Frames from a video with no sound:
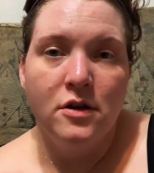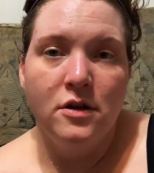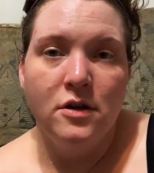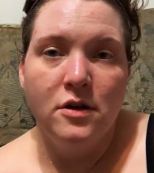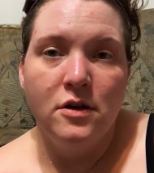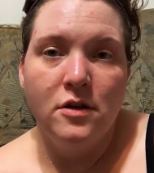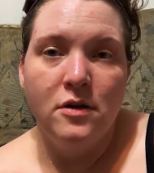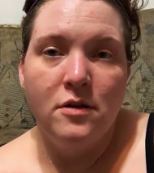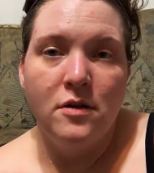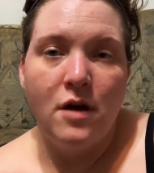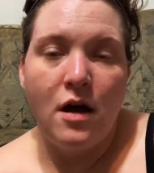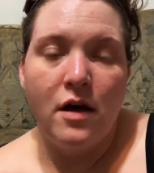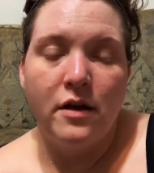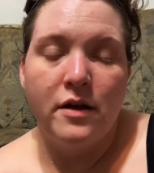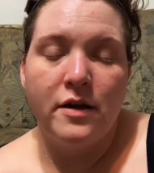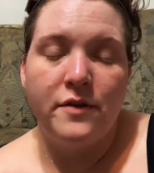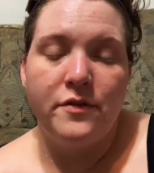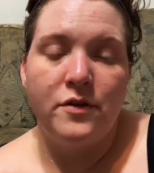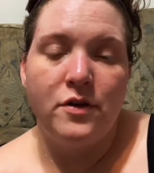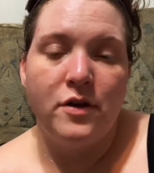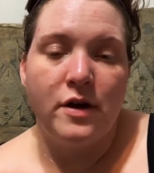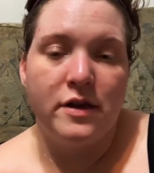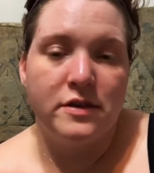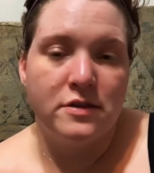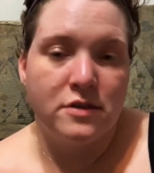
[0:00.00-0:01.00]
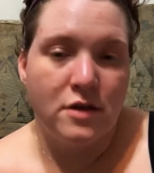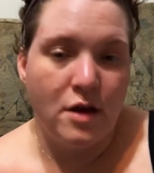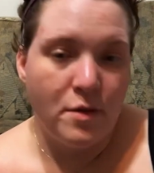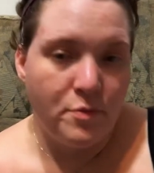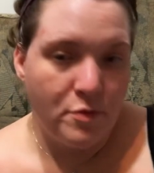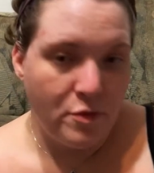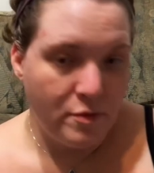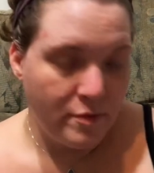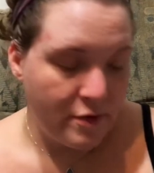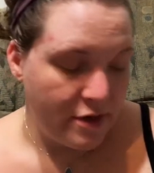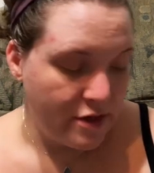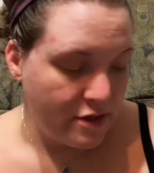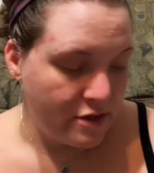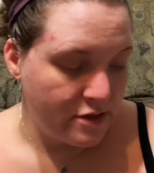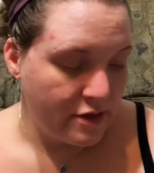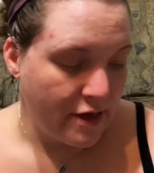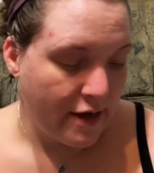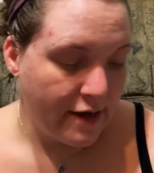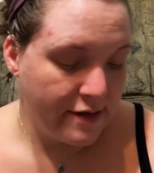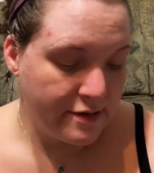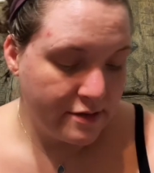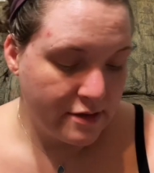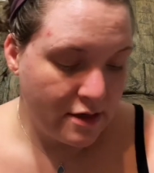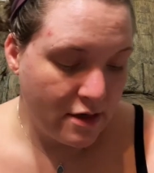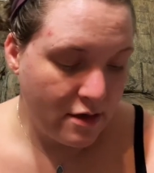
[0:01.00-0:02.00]
I'll give you guys a couple minutes to ask
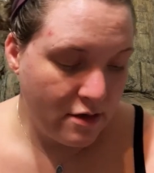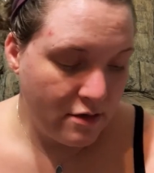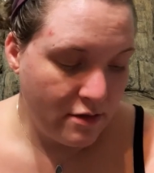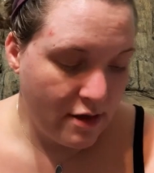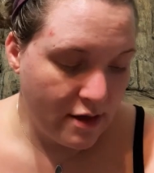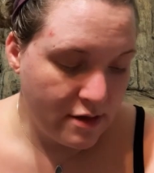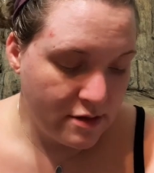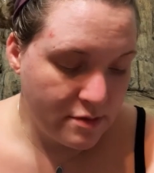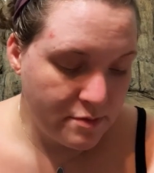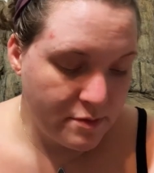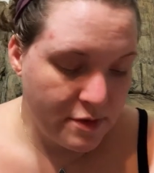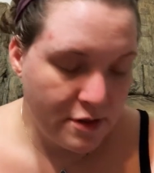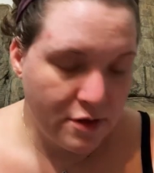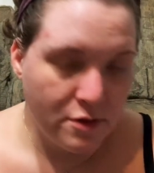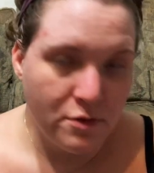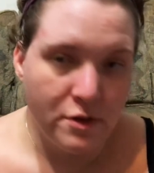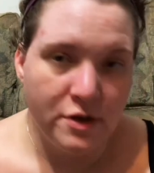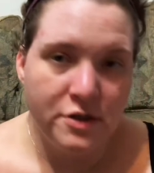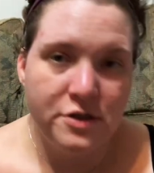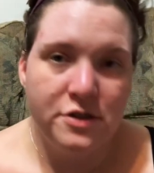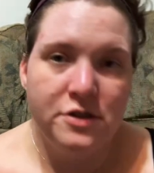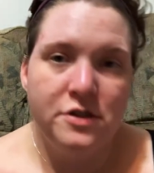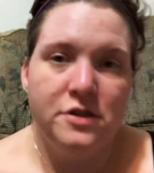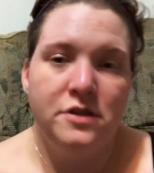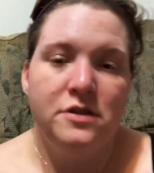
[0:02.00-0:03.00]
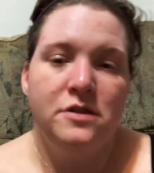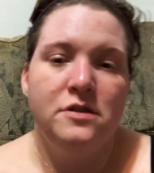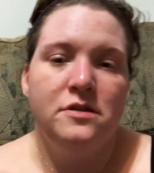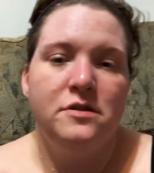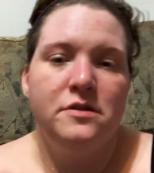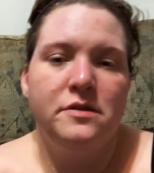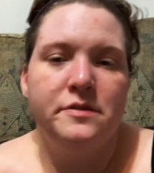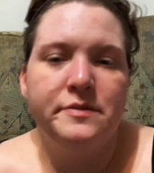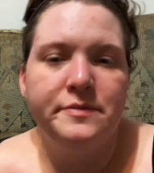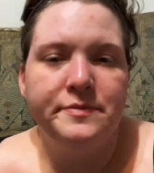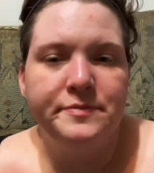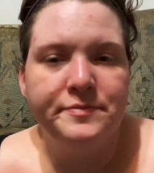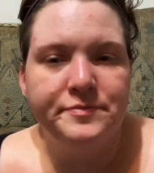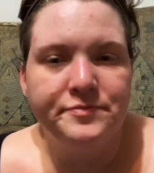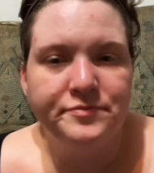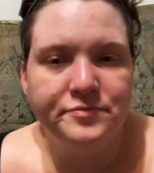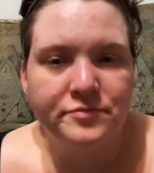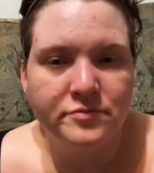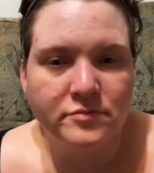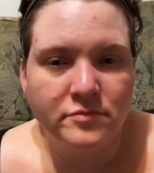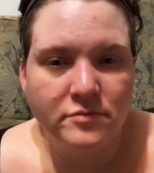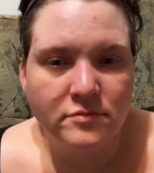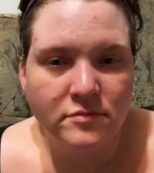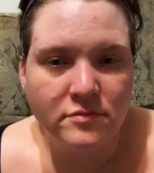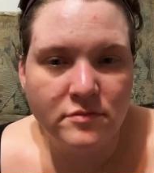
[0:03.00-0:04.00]
any last minute questions.
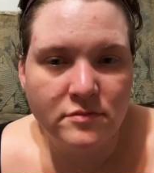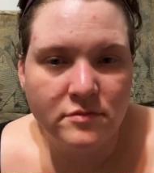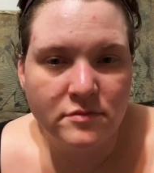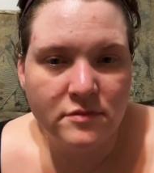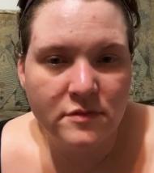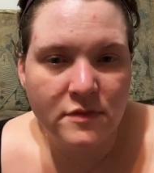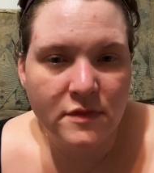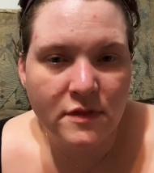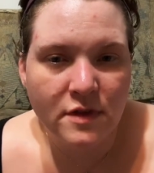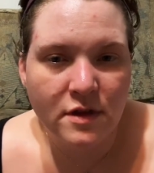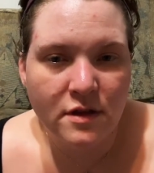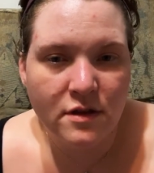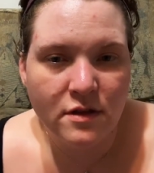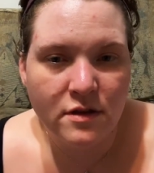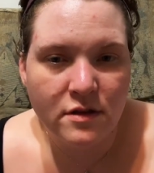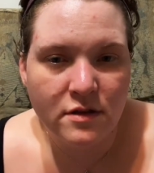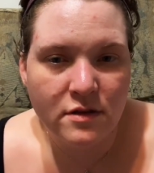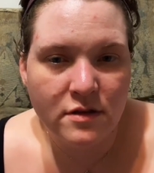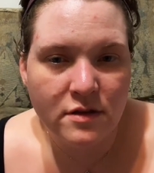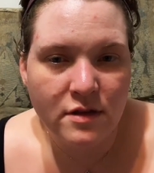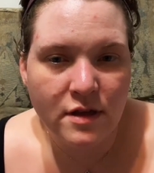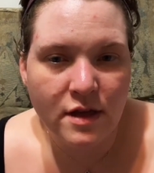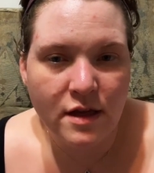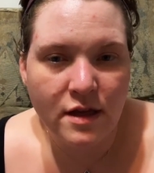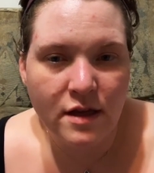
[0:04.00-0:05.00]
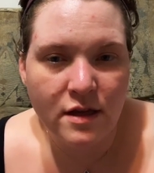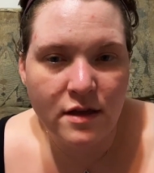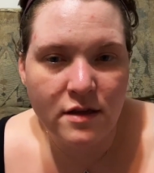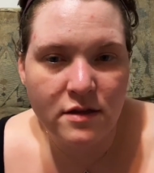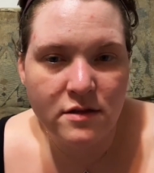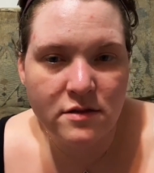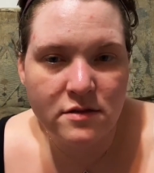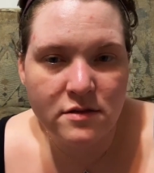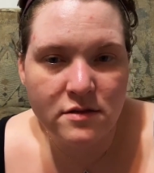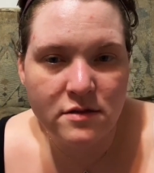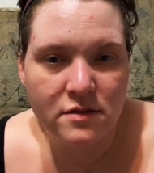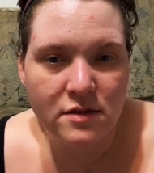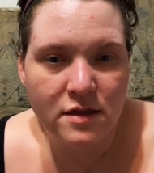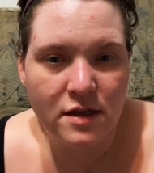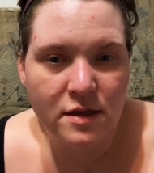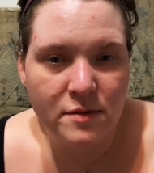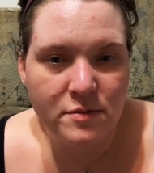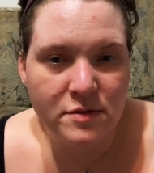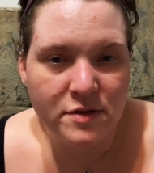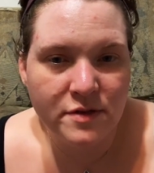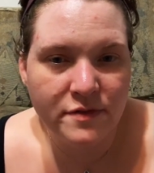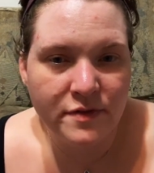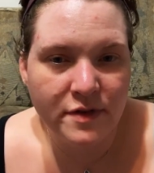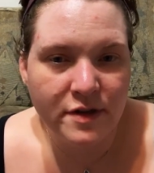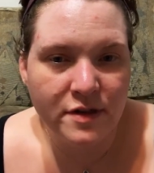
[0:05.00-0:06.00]
Thanks. Heaps of
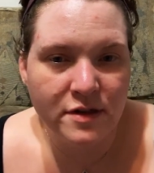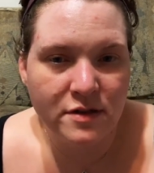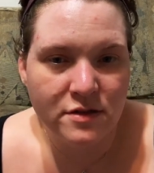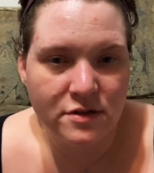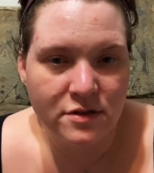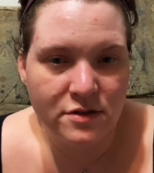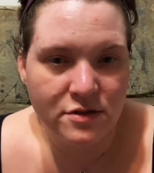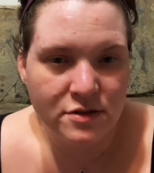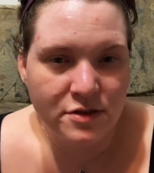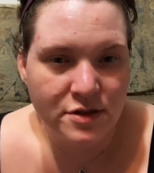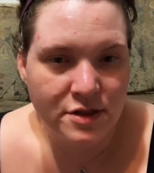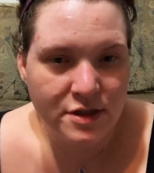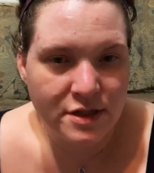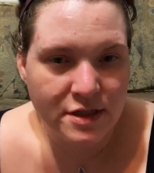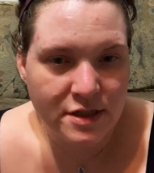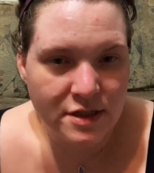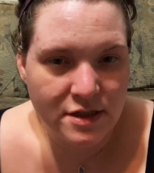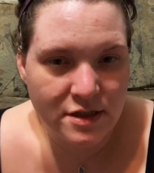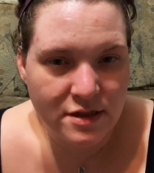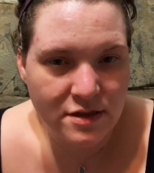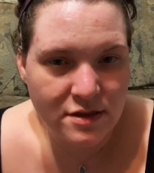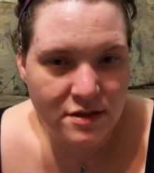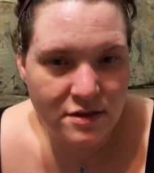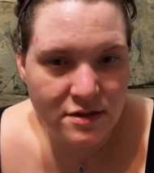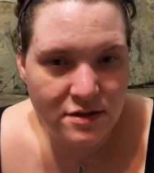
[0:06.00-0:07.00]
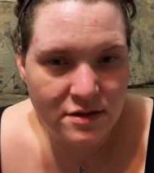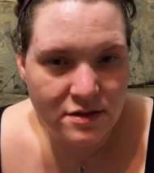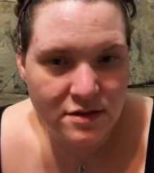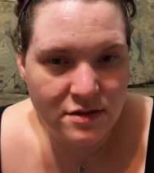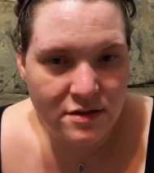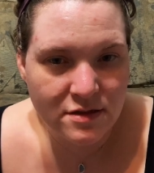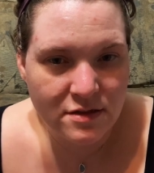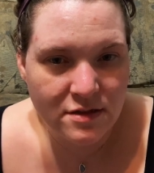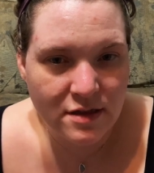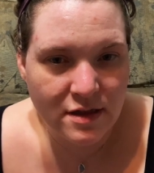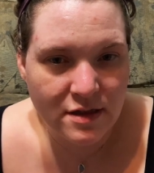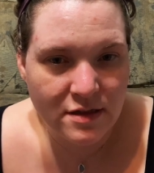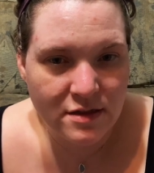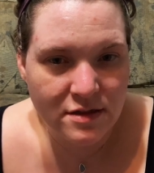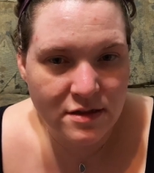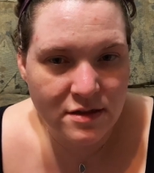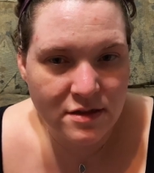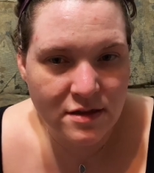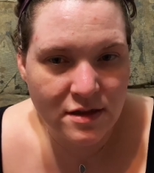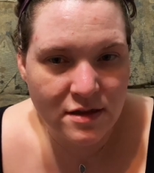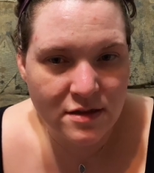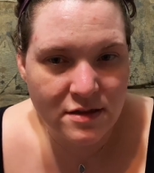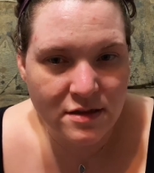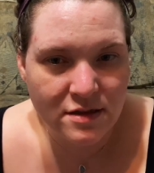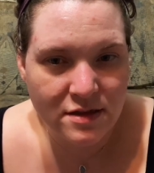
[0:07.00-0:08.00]
answering and
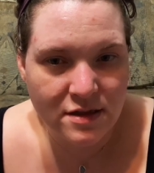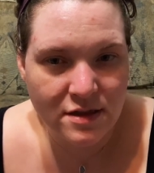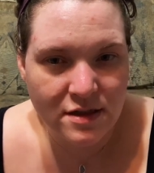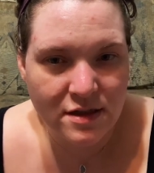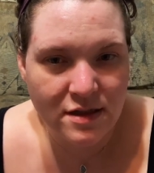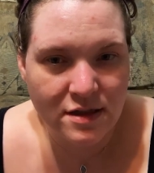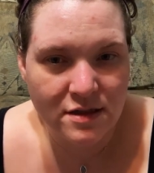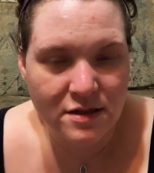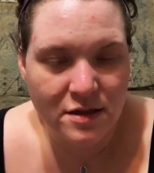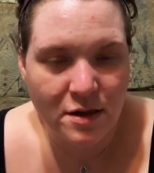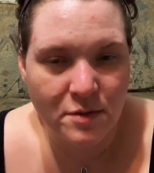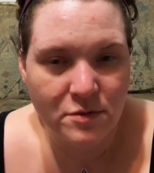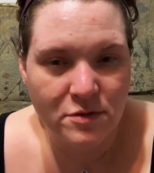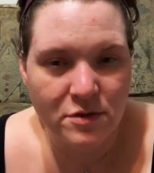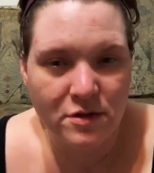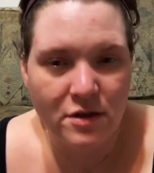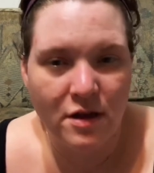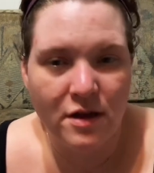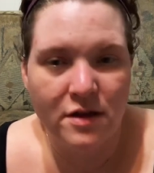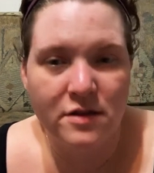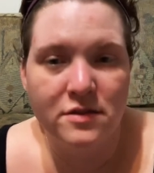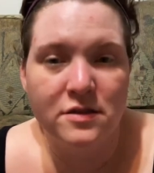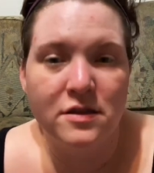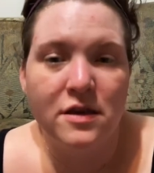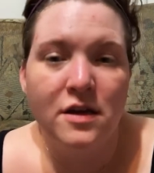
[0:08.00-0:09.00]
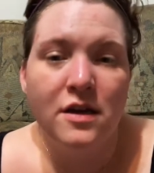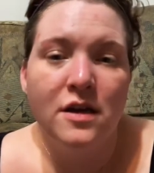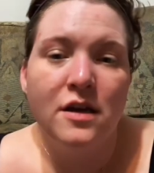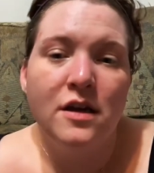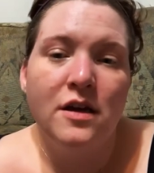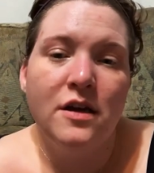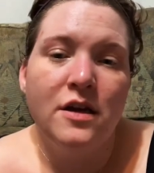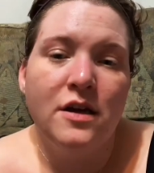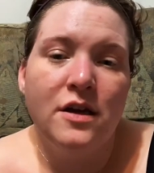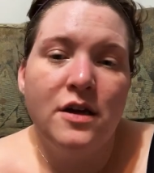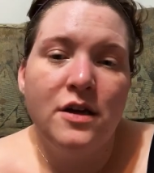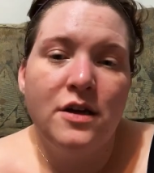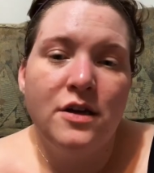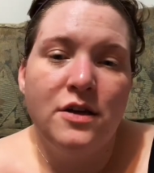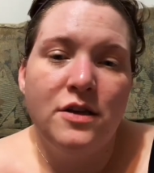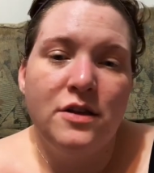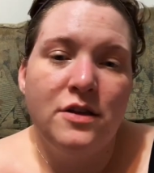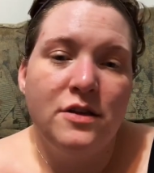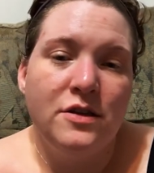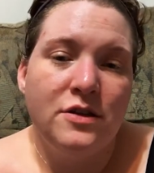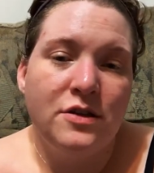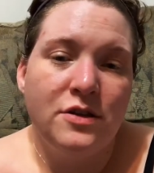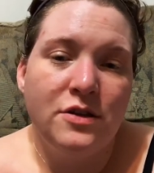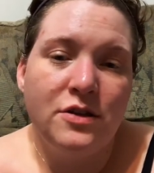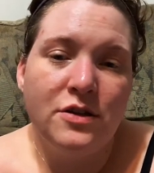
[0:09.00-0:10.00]
discussing. It's helped a lot.
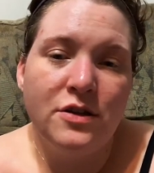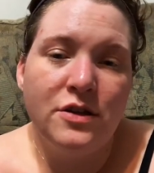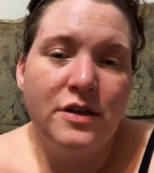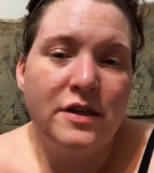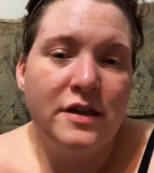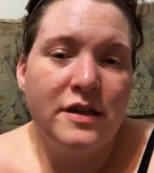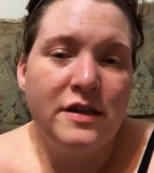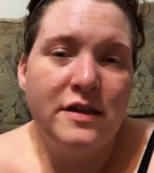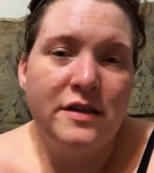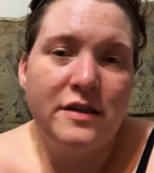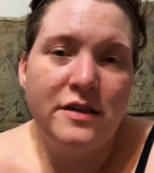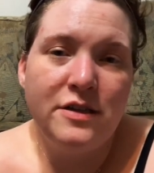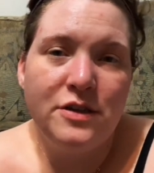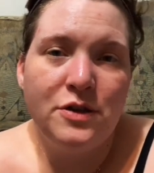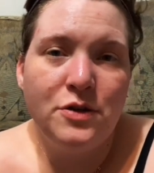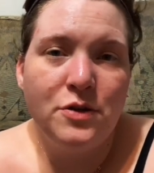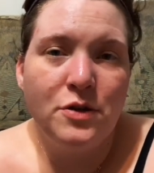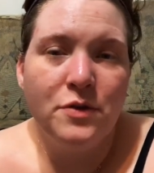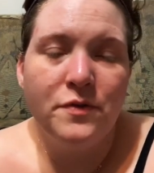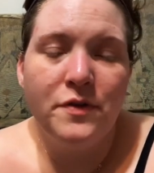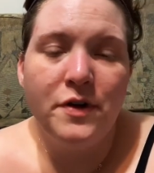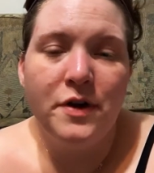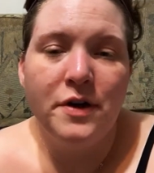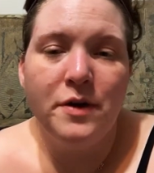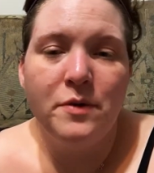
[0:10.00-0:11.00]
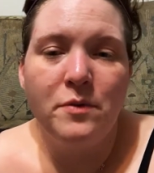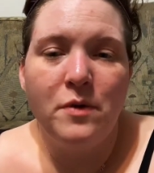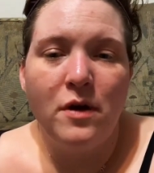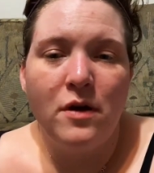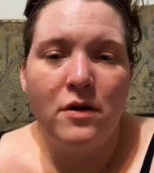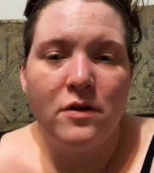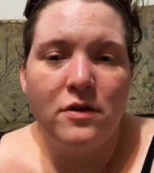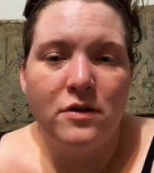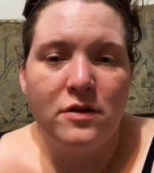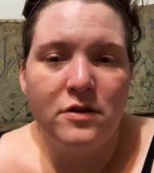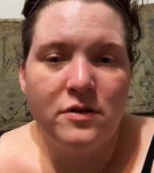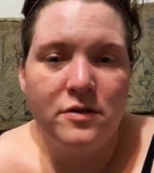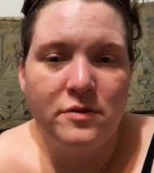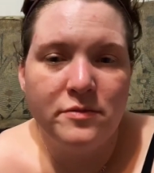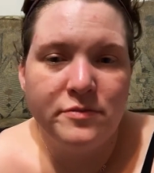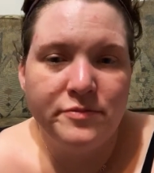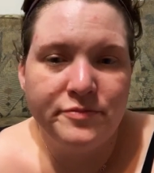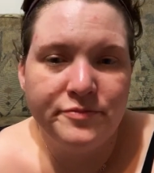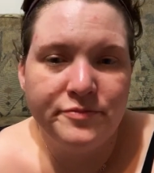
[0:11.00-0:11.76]
Good. You're very welcome.